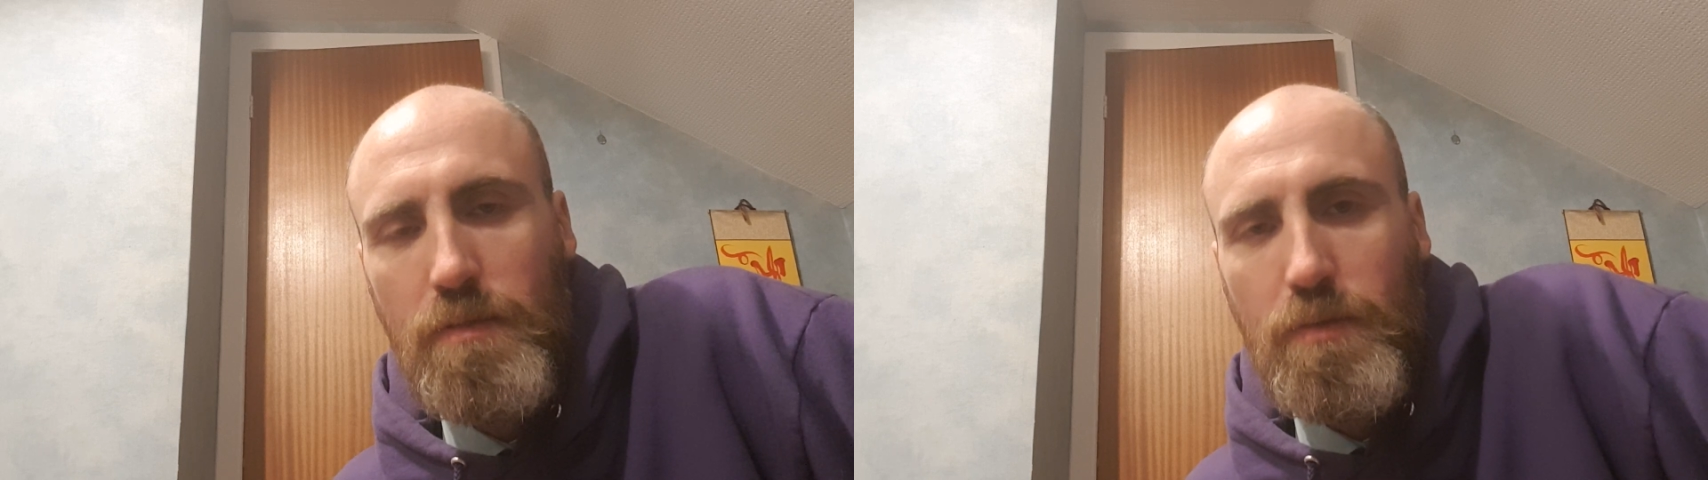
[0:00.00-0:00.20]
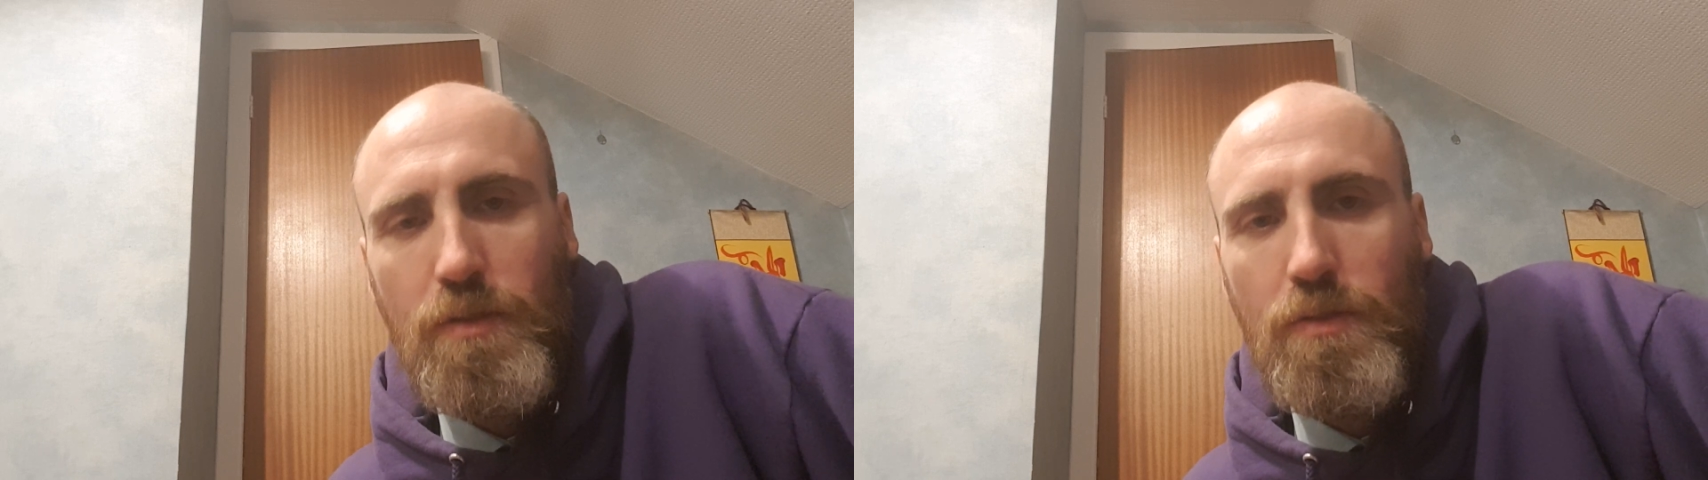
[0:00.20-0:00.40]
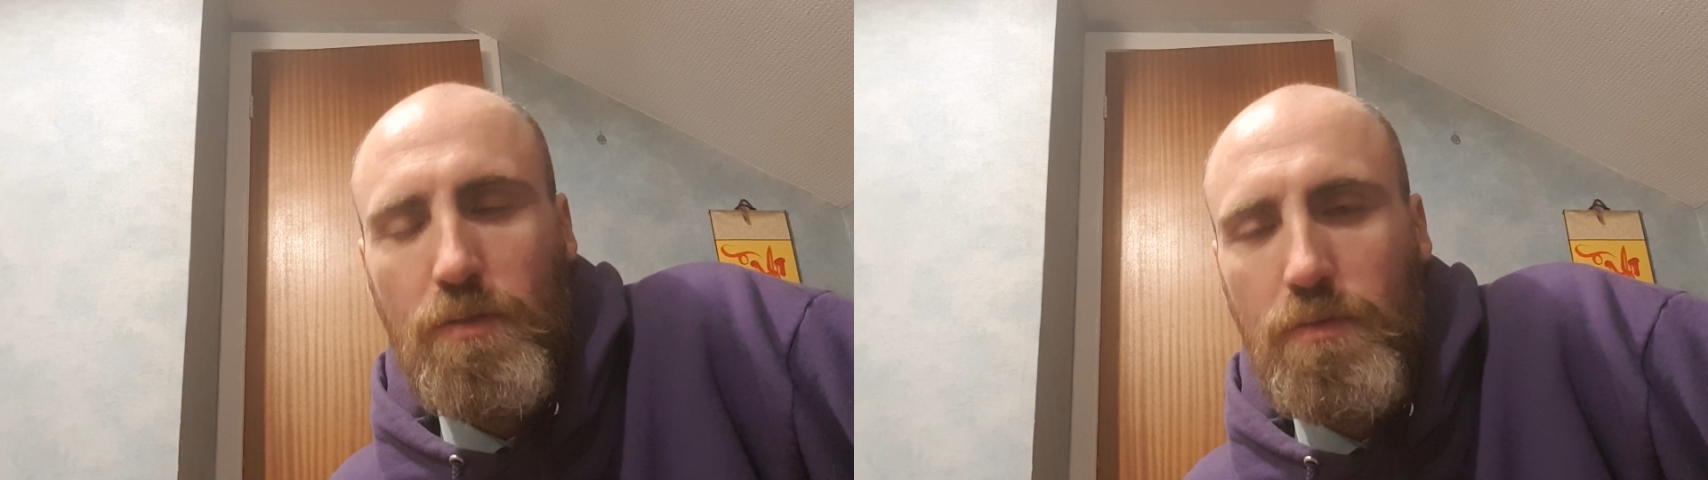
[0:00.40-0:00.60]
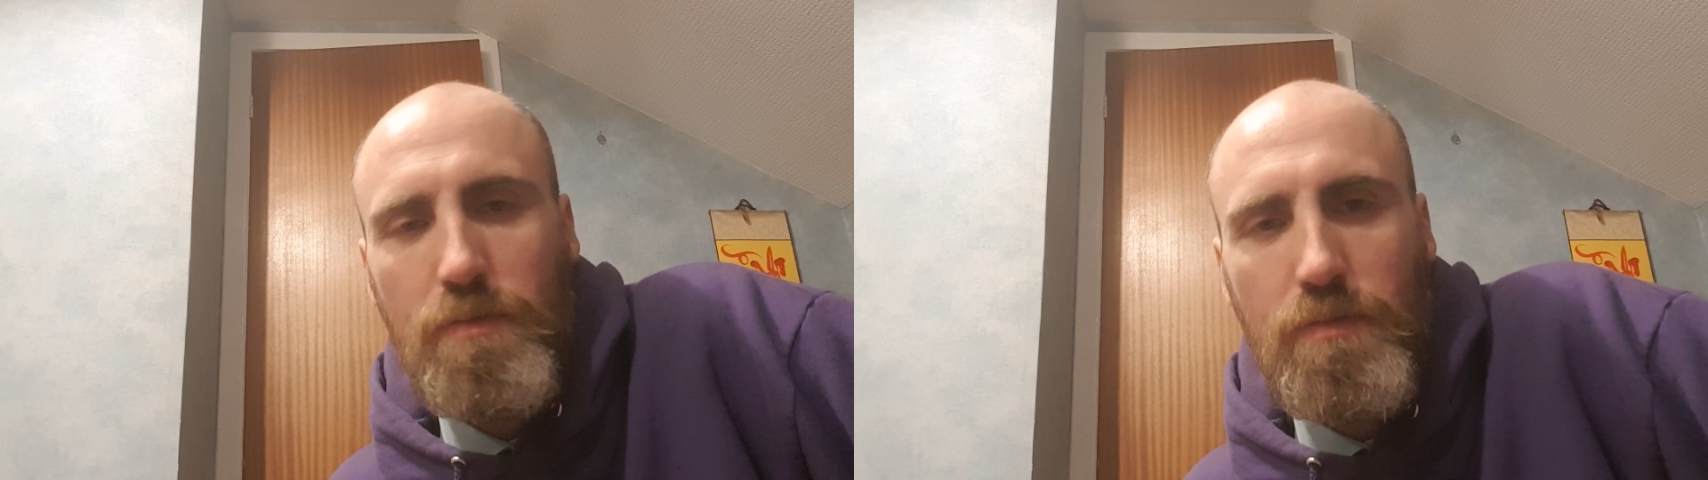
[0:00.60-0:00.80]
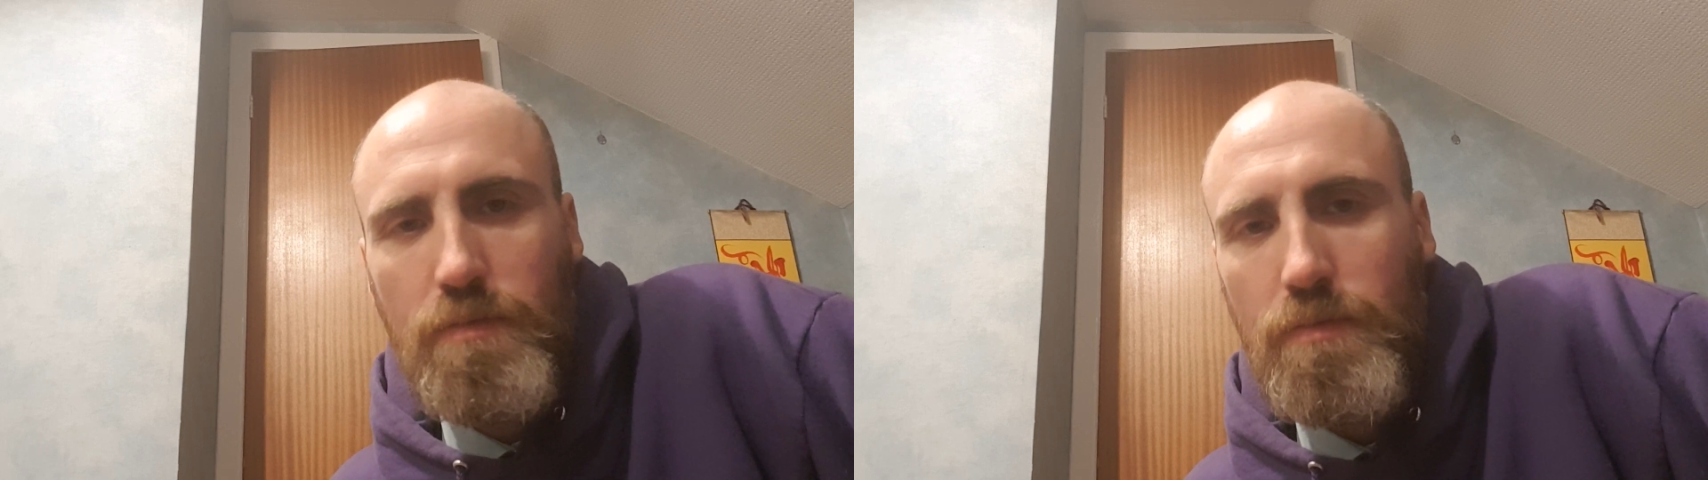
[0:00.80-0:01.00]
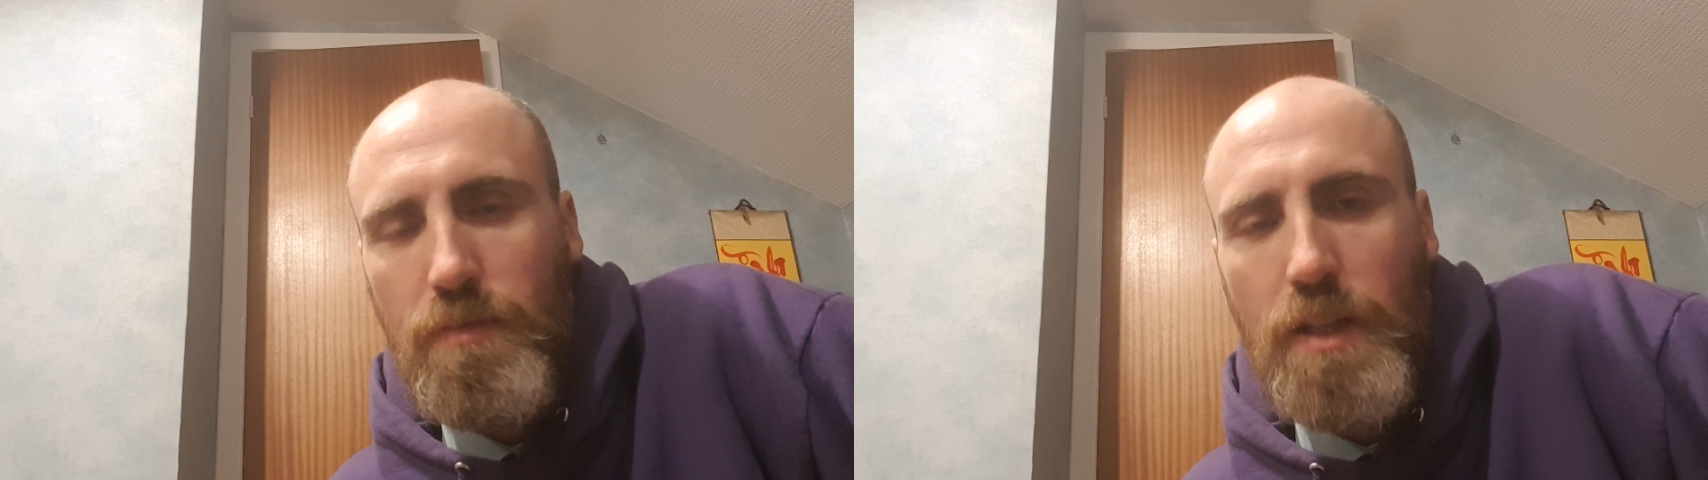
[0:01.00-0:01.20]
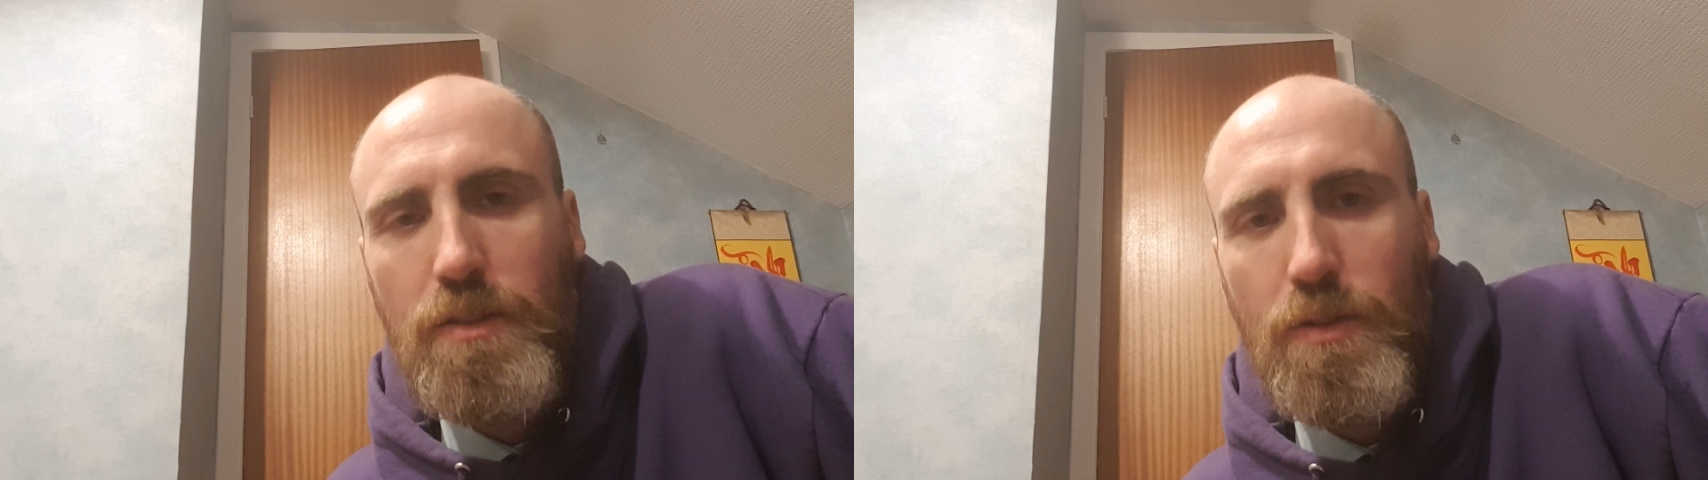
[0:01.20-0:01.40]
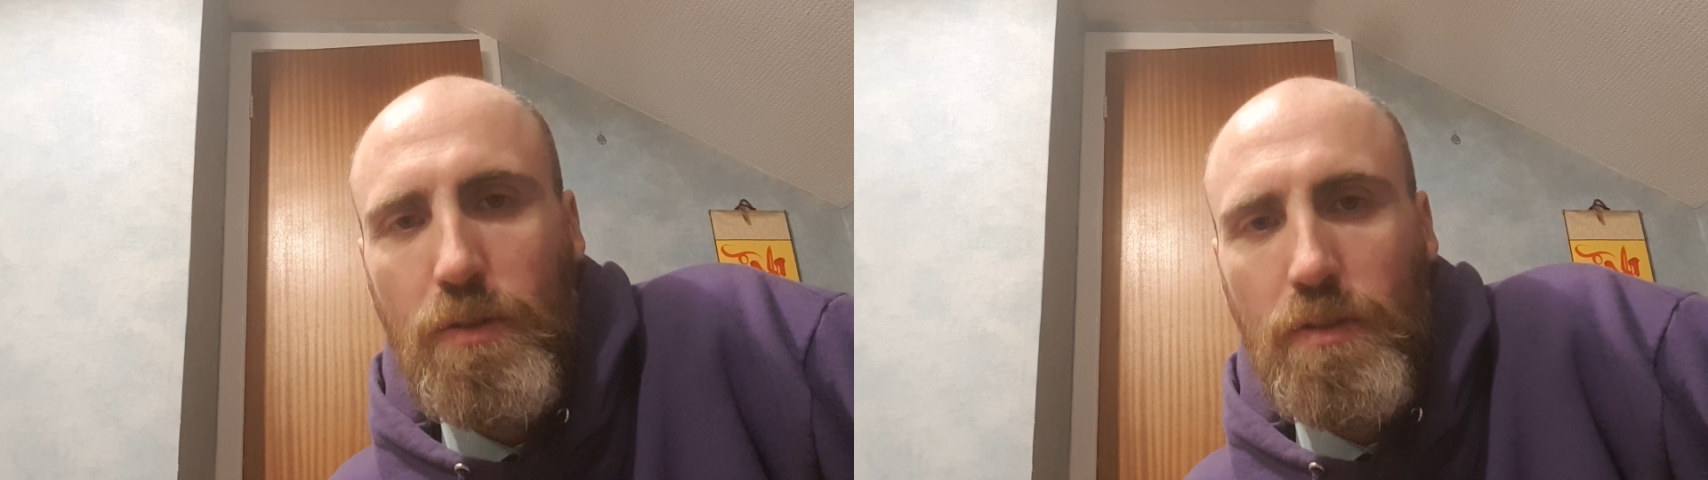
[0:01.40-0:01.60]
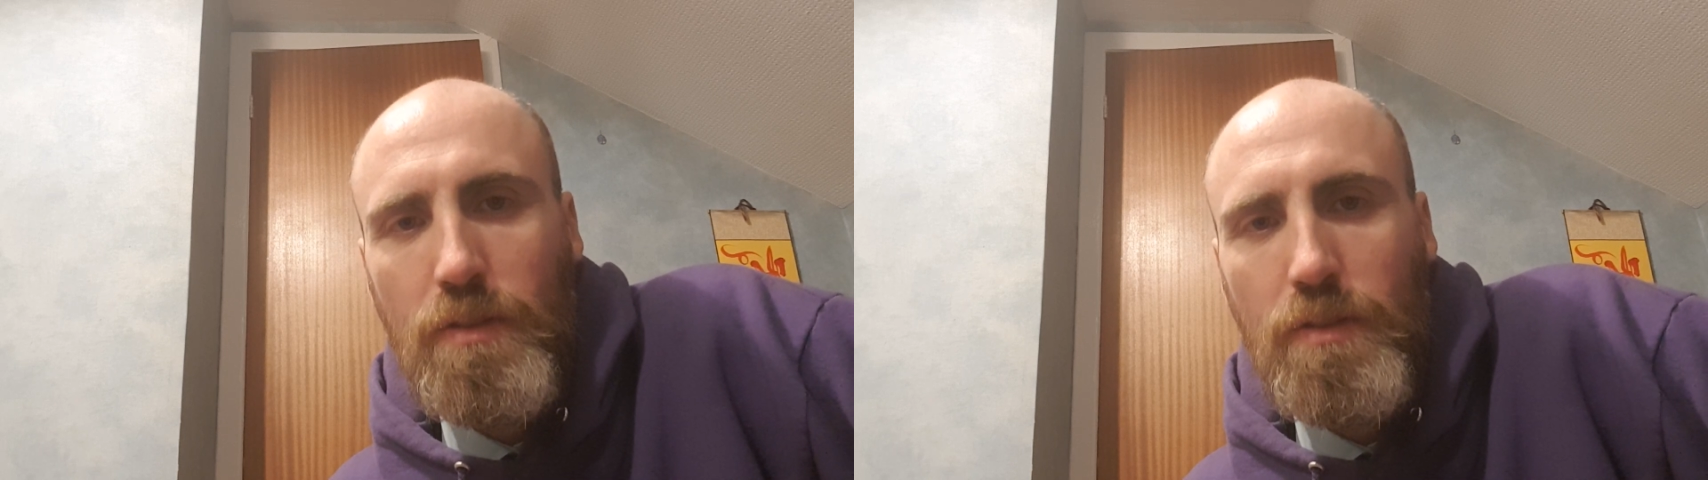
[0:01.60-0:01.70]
There's no need to.